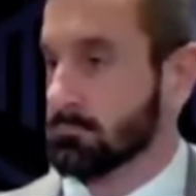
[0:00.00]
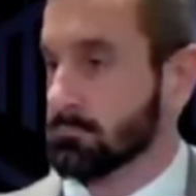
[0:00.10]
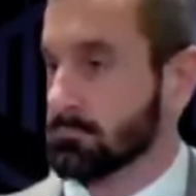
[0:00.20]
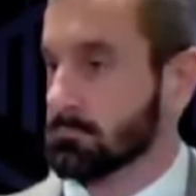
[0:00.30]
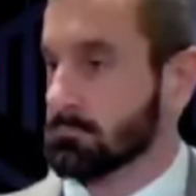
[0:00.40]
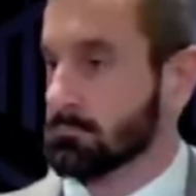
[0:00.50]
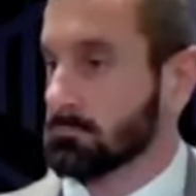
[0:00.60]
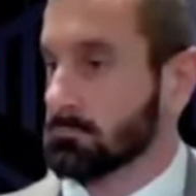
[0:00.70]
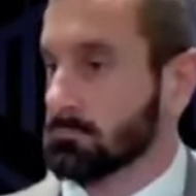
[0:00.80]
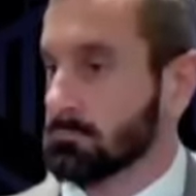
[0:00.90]

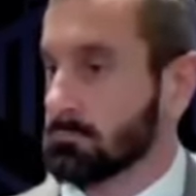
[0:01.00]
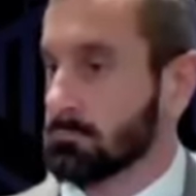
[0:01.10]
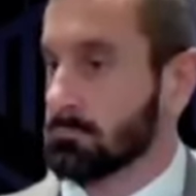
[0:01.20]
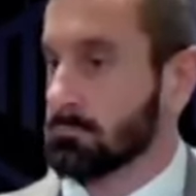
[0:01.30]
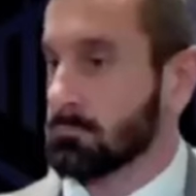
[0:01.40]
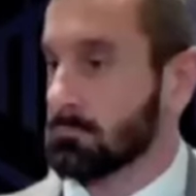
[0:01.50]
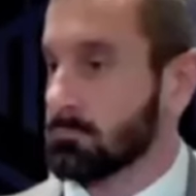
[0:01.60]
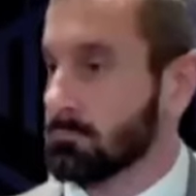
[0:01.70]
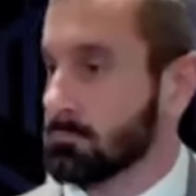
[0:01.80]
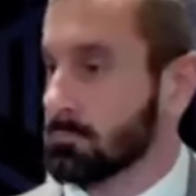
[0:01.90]

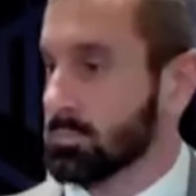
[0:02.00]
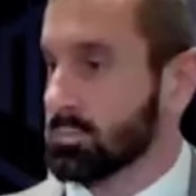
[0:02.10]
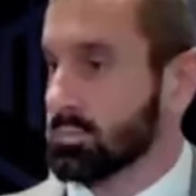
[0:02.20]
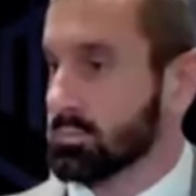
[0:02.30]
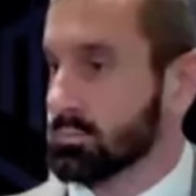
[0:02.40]
No words are spoken by the person on screen.